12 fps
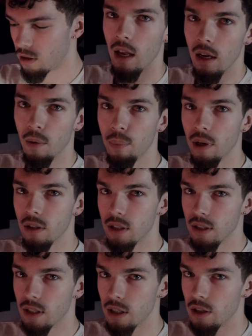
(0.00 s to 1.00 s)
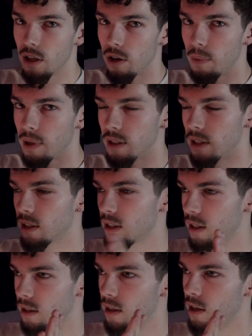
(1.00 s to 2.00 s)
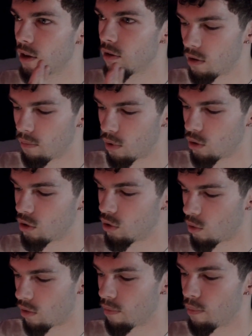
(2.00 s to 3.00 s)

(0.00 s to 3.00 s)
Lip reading: and it appears as stationary because it sits near the most north